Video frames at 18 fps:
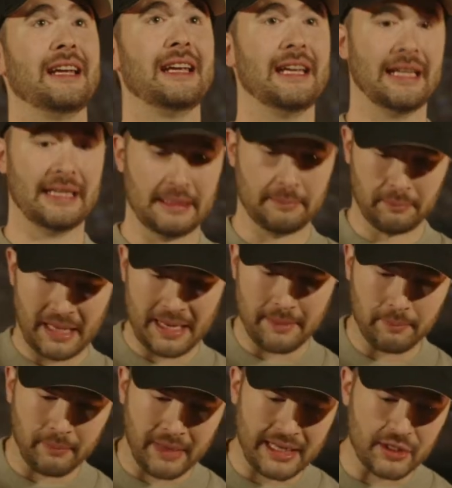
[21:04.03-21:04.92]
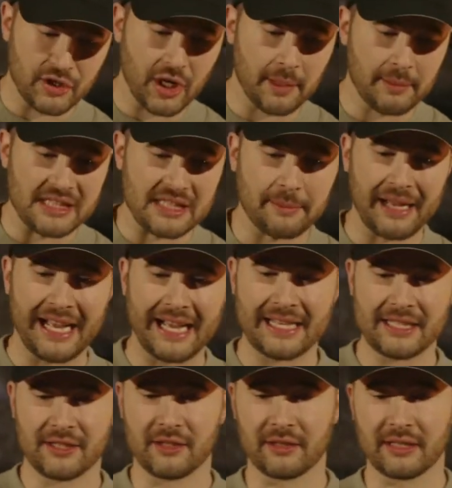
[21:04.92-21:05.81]
my job as a
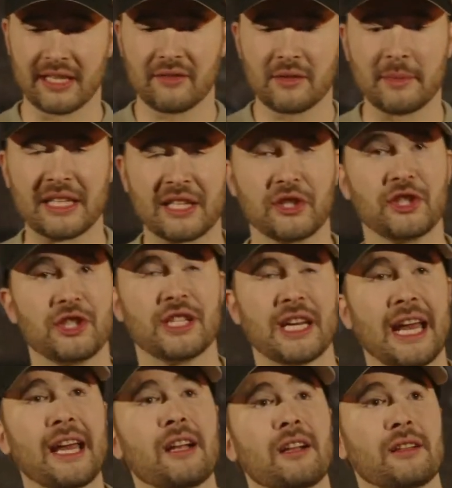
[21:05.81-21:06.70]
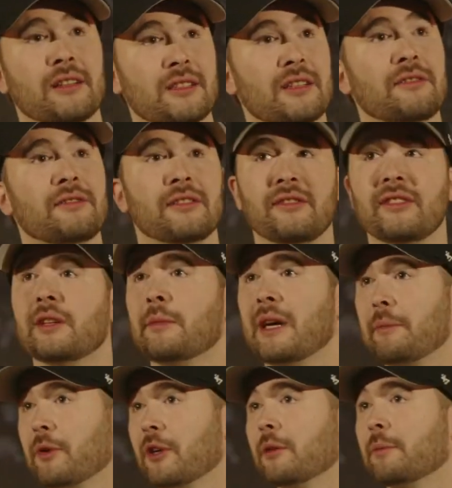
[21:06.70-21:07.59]
pastor gives me a channel to fulfill my
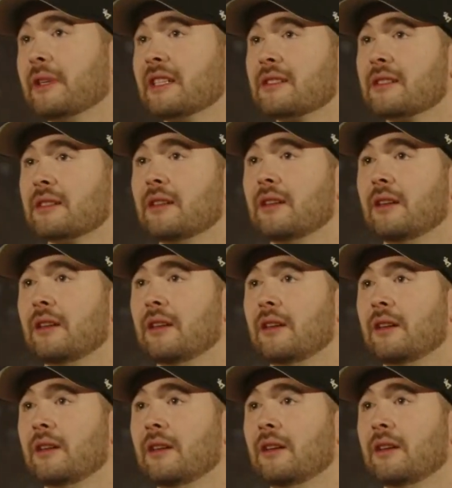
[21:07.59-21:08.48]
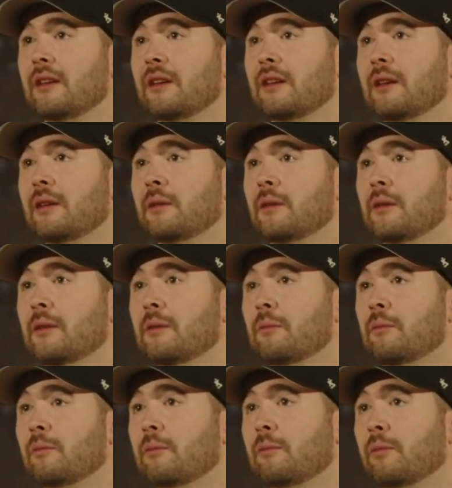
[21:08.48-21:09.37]
purpose.
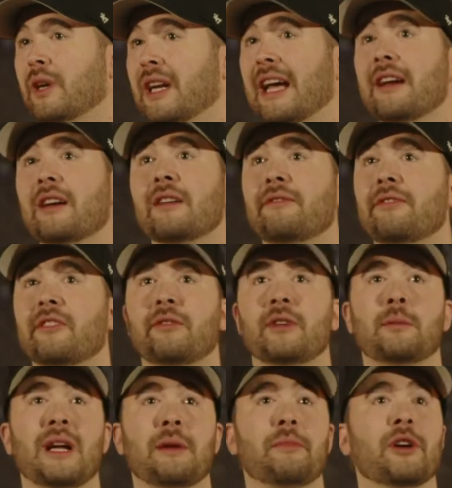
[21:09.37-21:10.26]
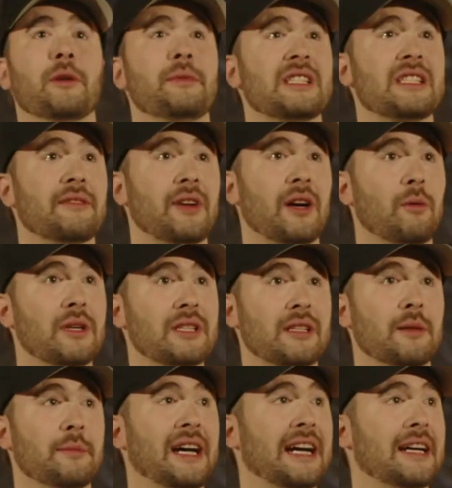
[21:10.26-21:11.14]
But I could fulfill my purpose if I wasn't a
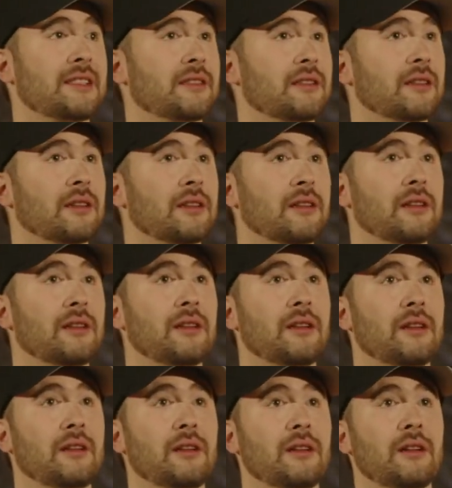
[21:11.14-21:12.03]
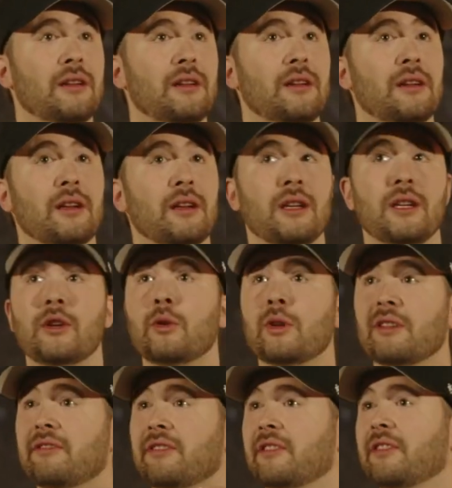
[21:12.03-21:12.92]
pastor. And you could
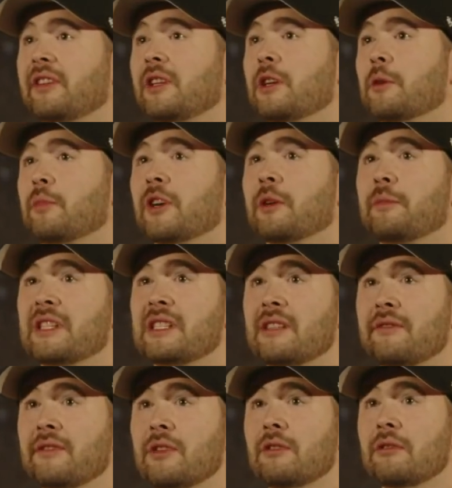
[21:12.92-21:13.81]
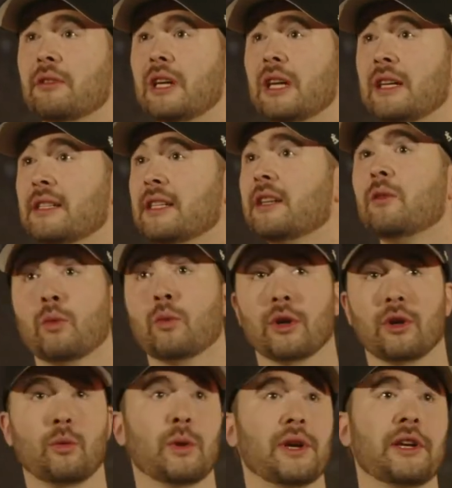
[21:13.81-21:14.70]
fulfill your purpose if you didn't
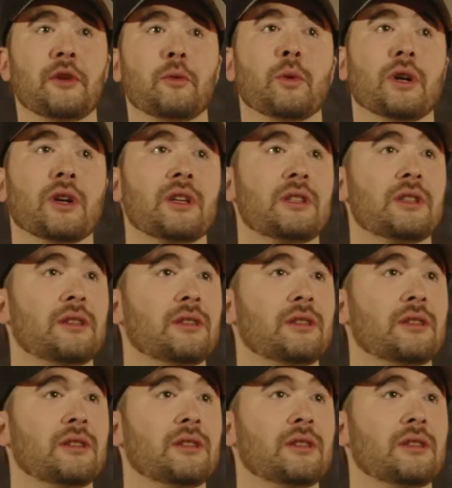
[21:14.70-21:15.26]
work where you worked.